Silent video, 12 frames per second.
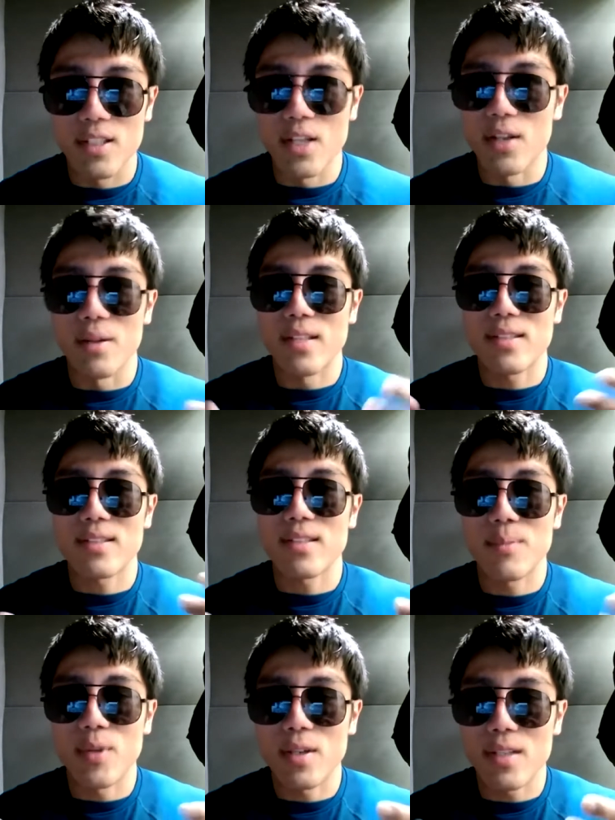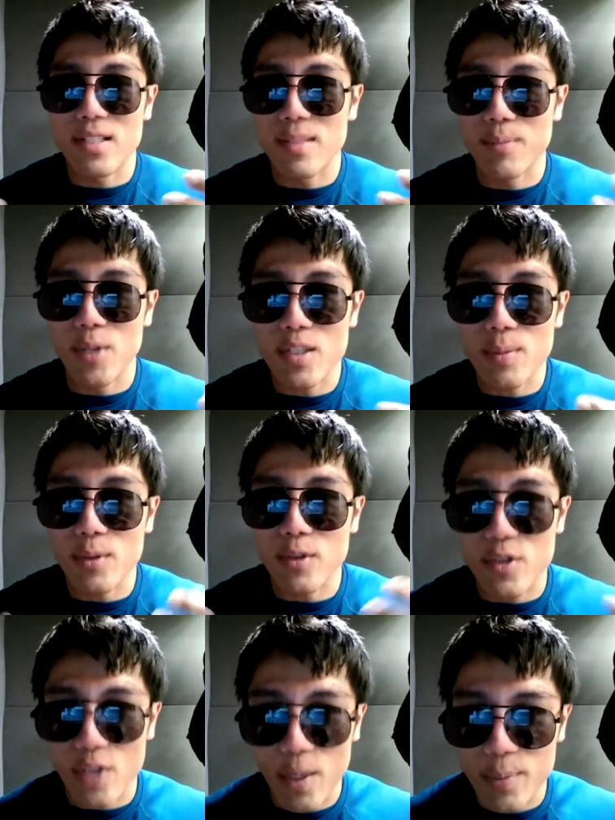no it's impo- it's impossible to
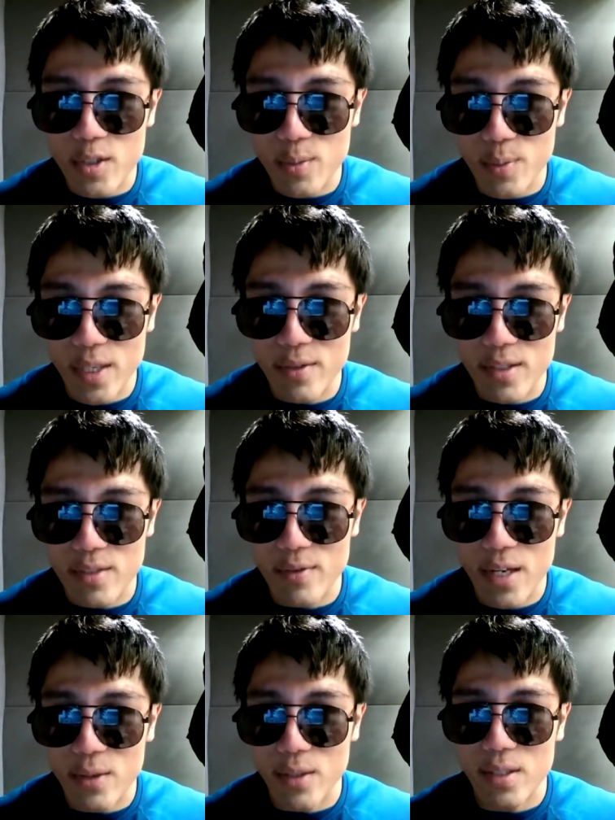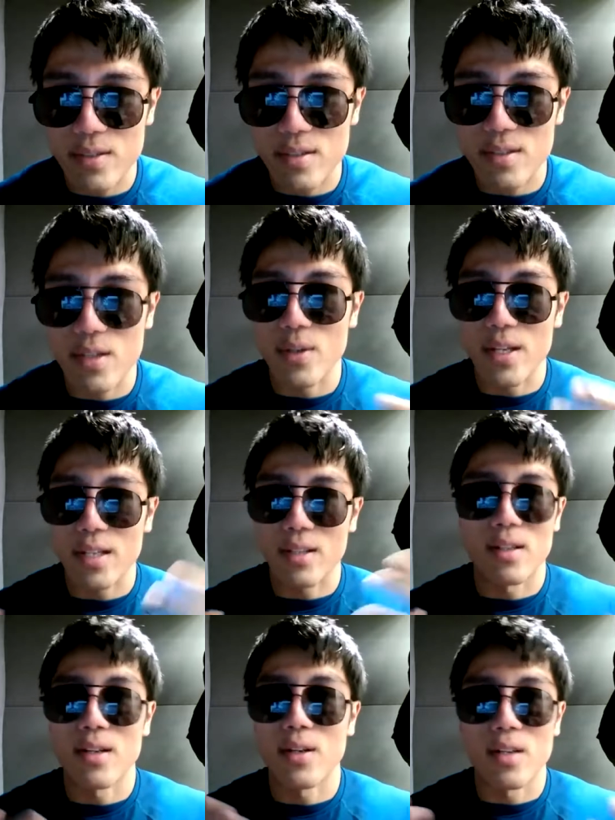stop the spread of this virus so like
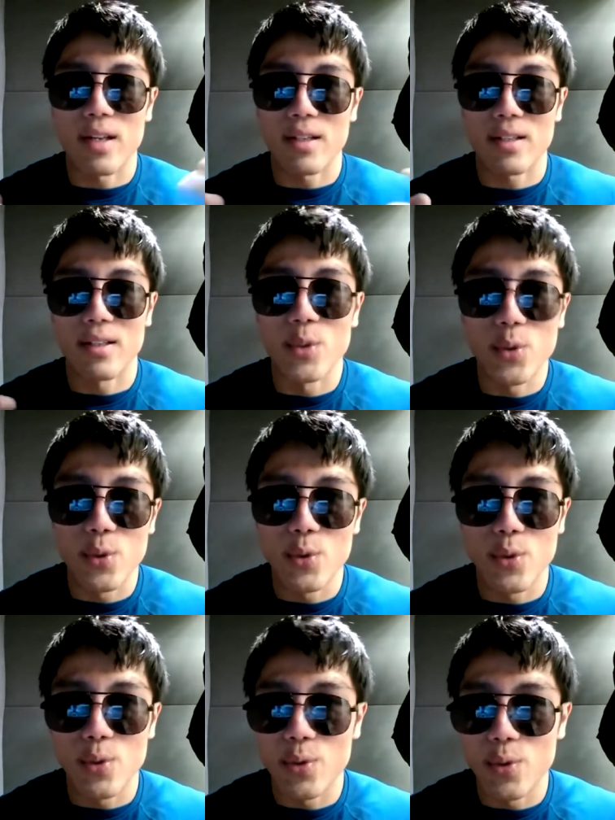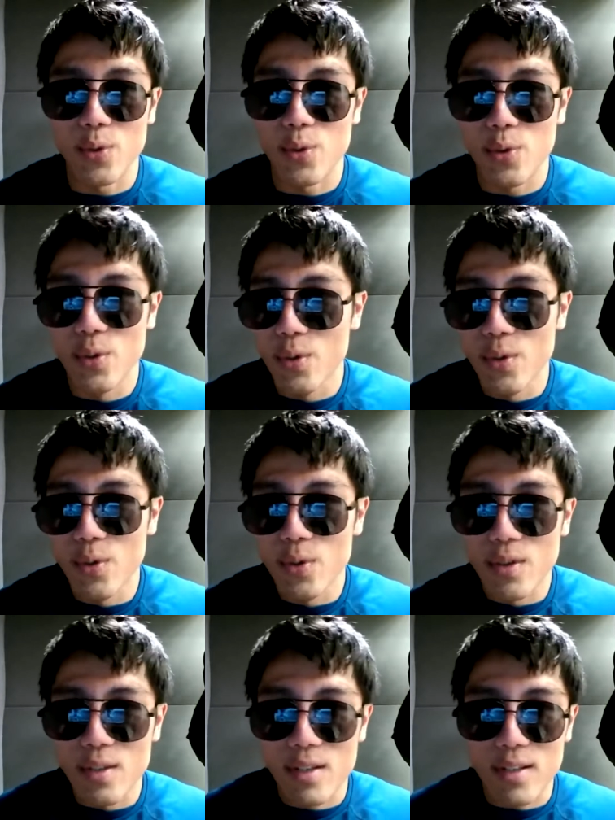like who who
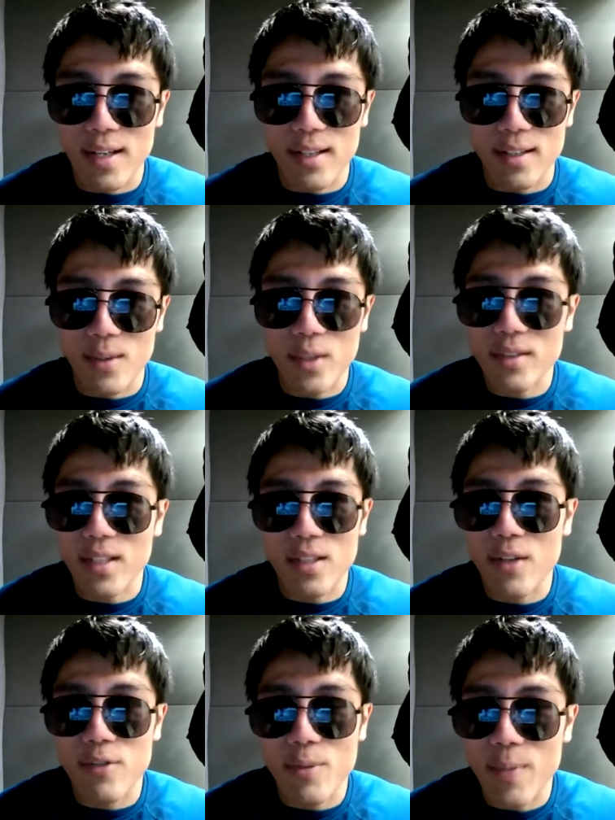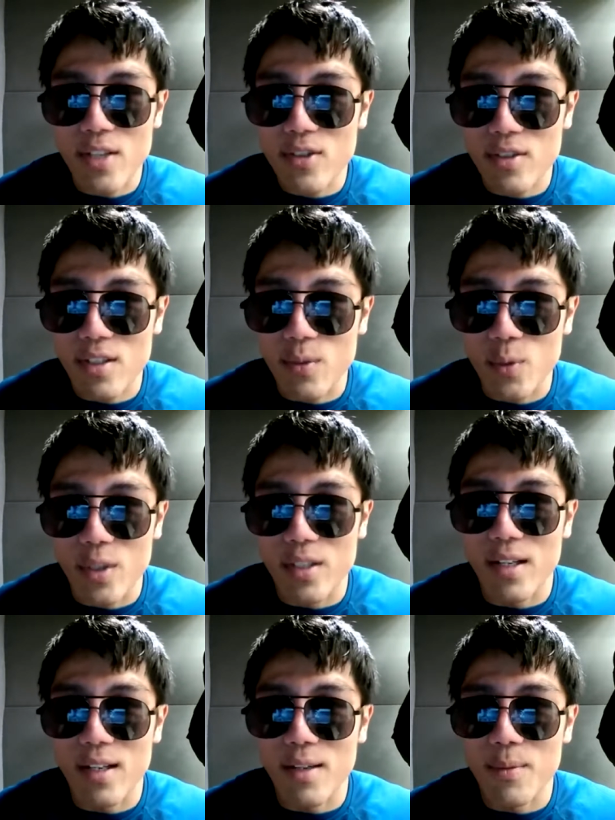like, what kind of information
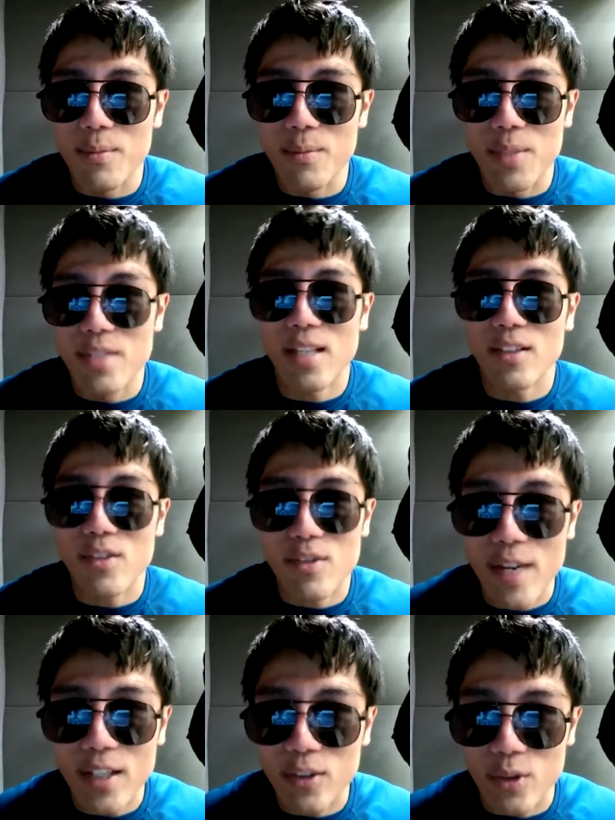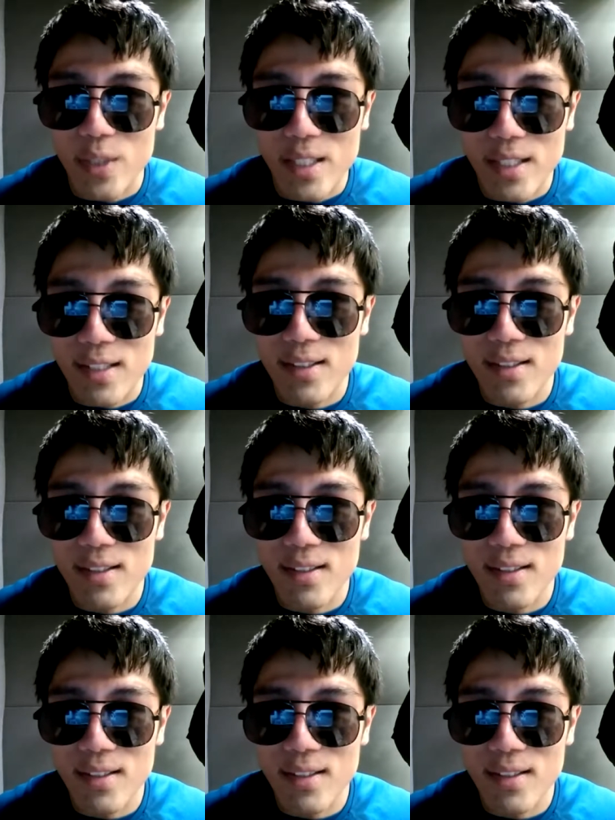would be satisfactory?